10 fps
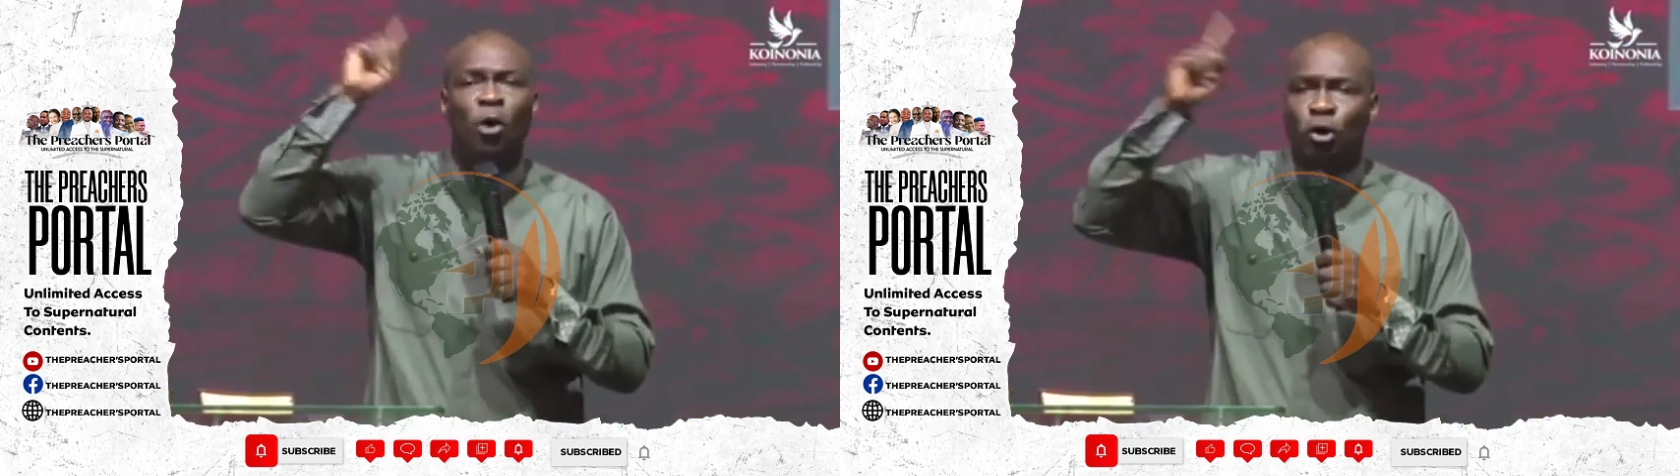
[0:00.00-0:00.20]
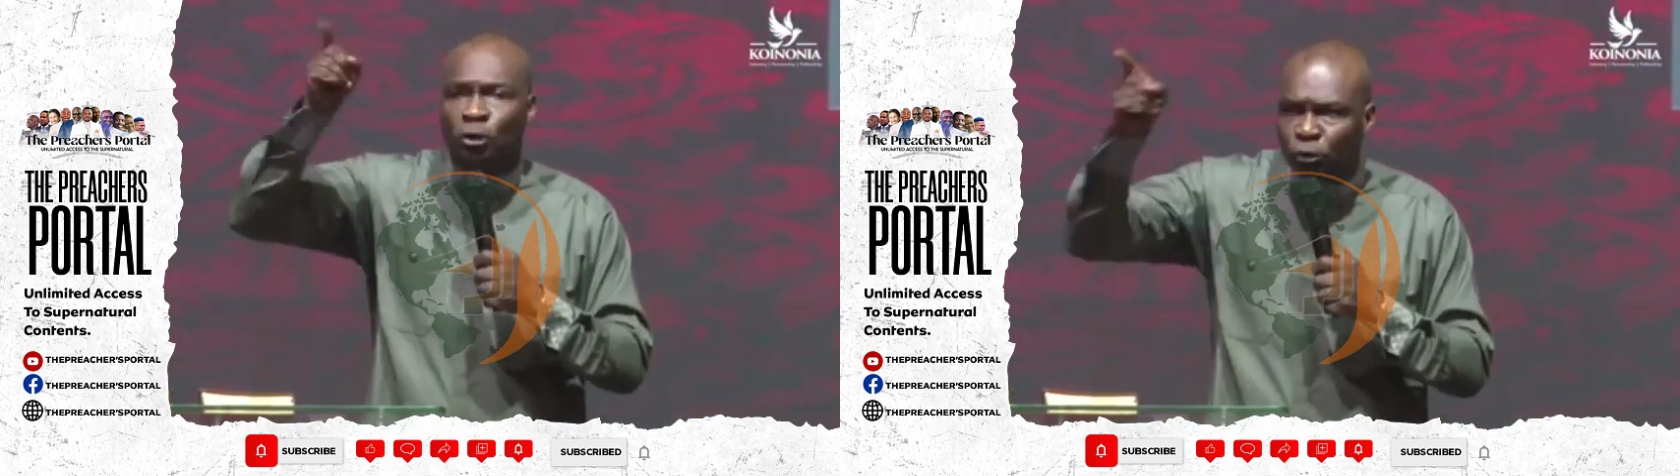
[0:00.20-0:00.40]

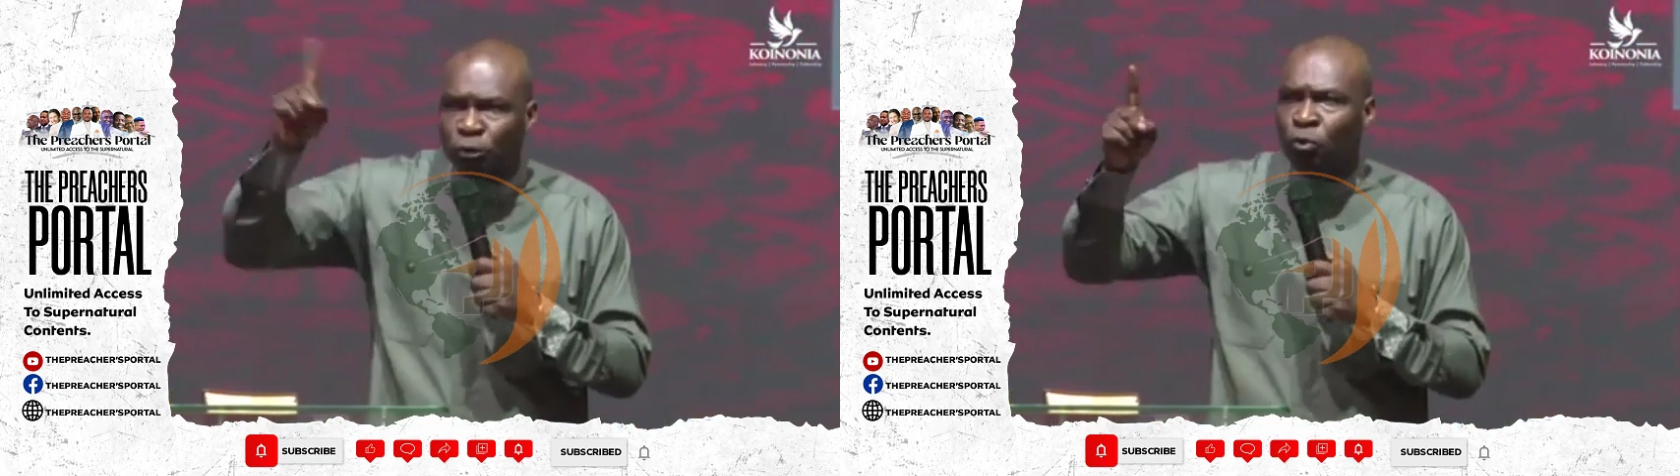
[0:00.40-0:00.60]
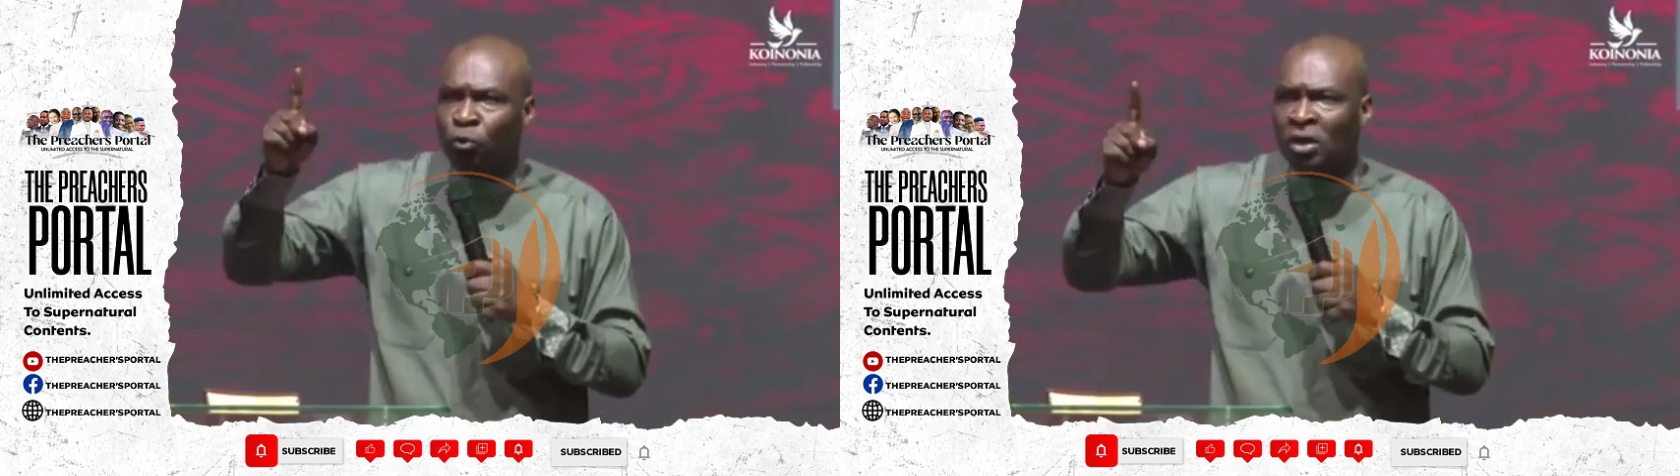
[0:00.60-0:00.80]
unto
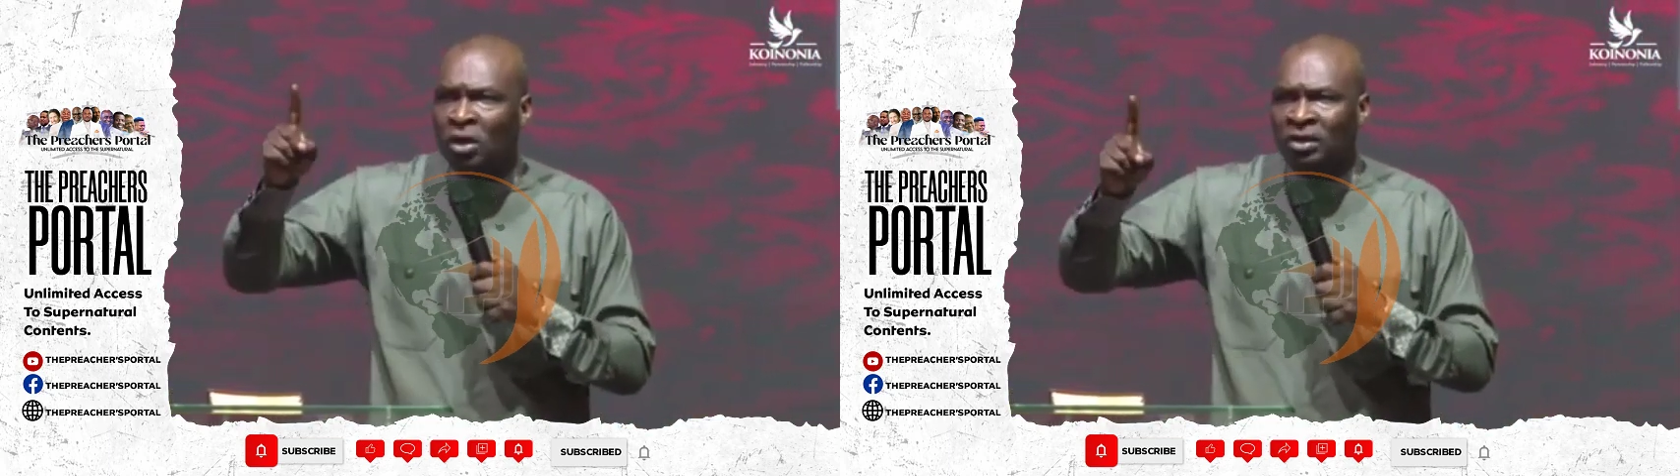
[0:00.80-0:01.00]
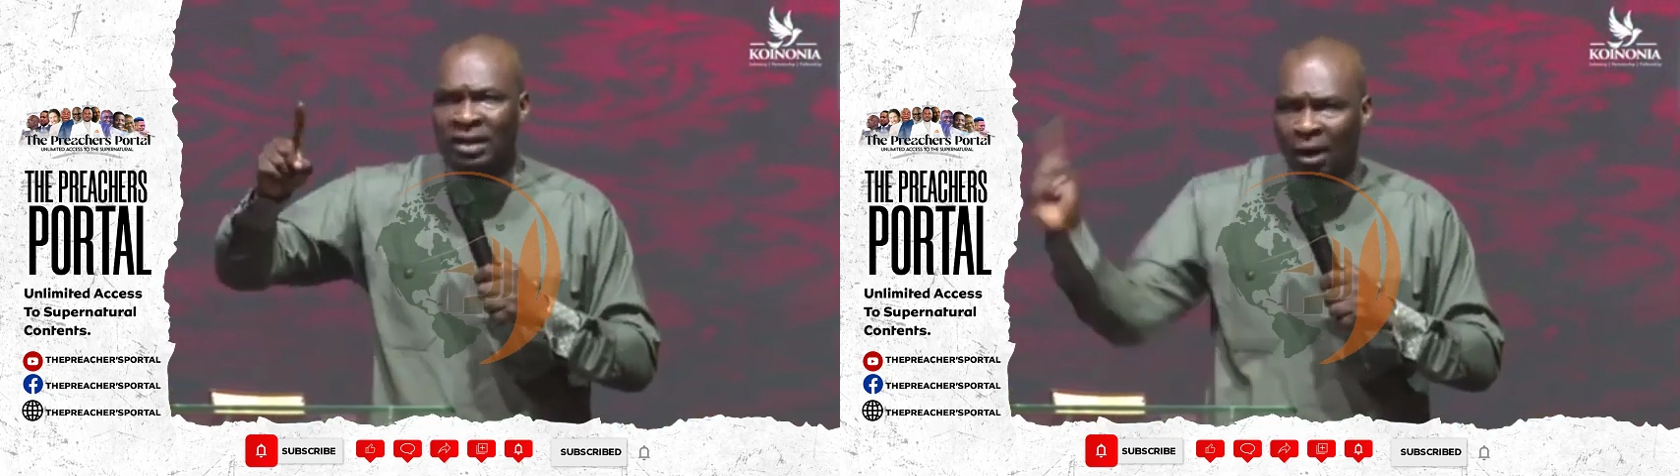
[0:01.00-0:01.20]
you
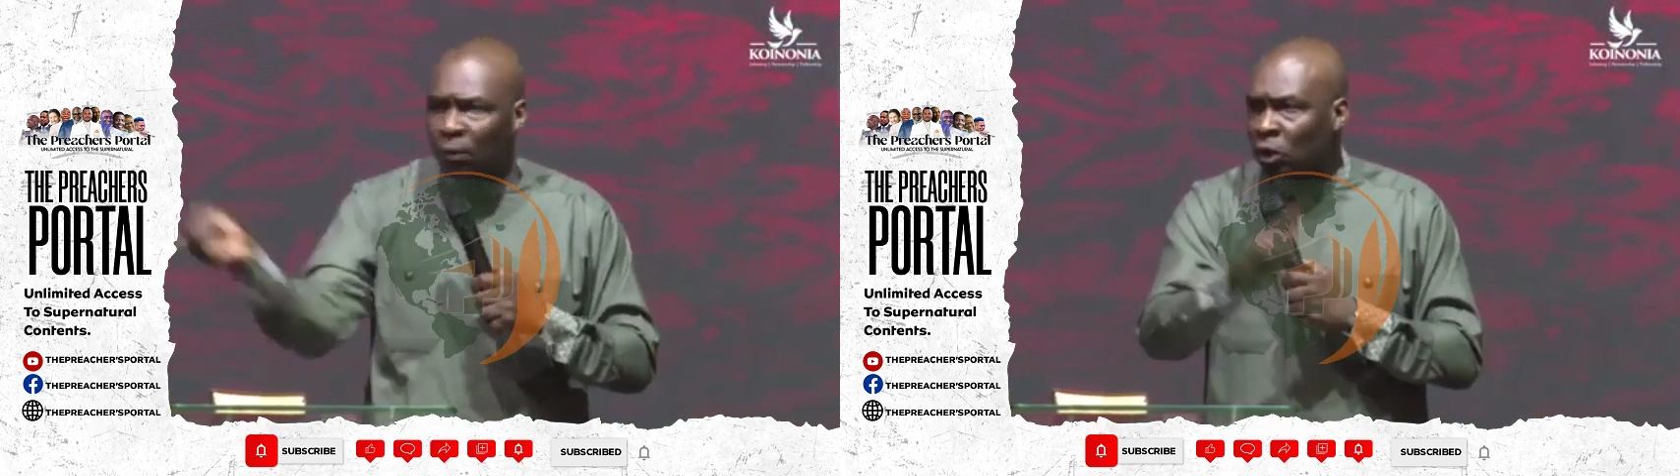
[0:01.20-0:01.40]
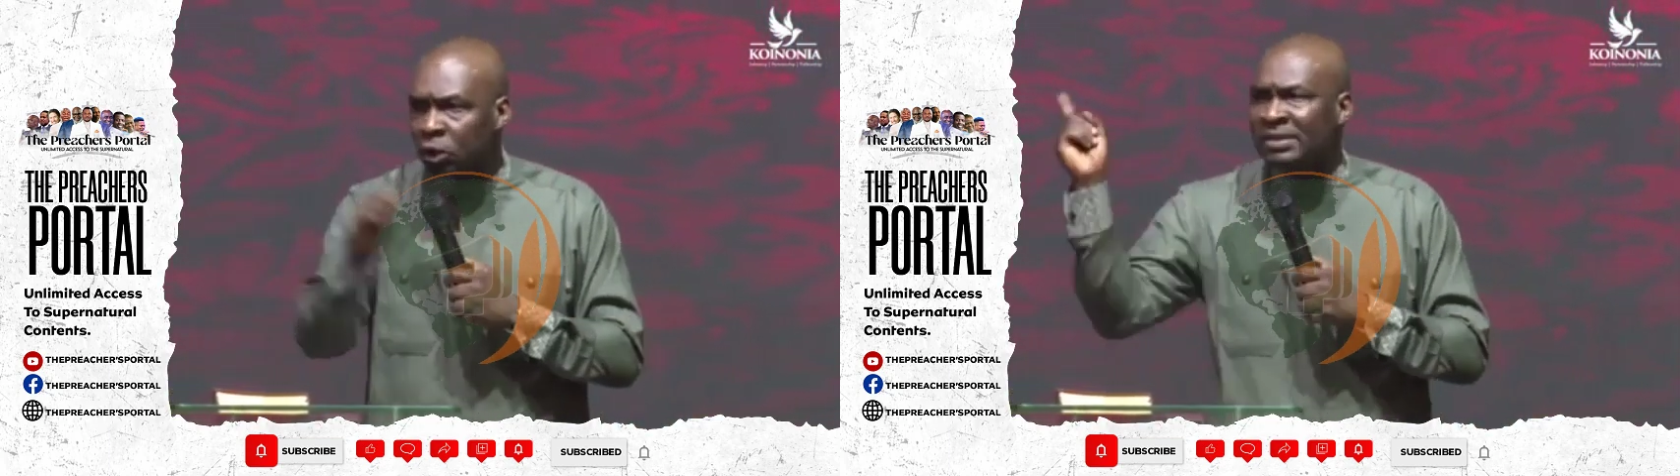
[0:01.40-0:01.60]
that I
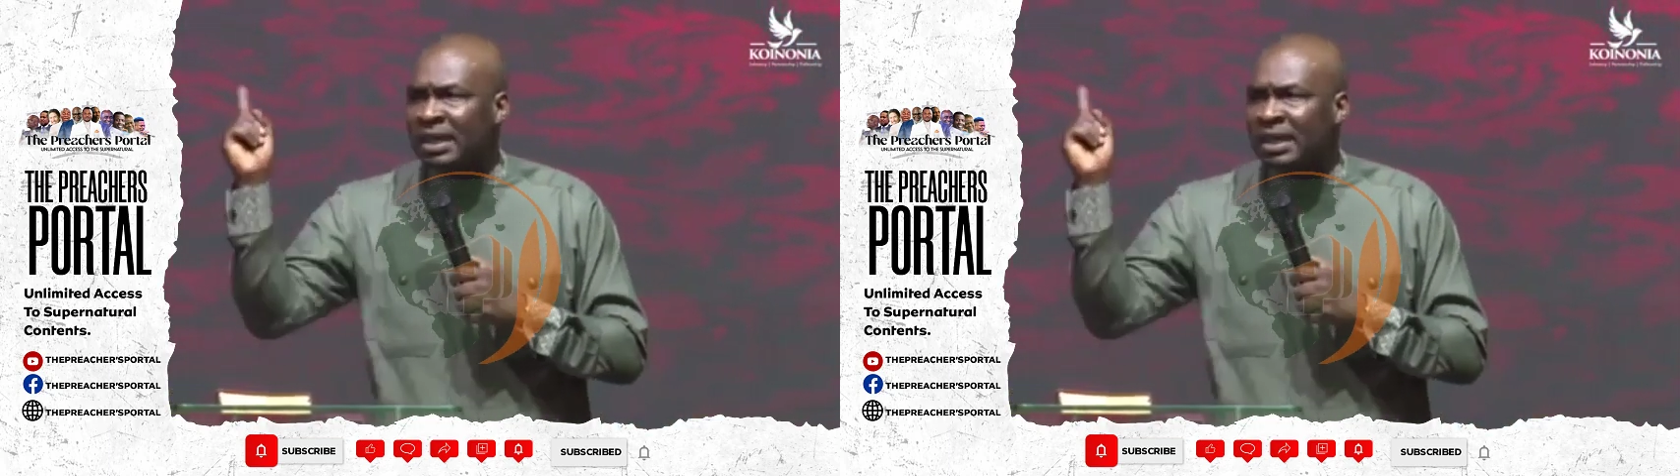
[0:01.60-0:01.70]
will close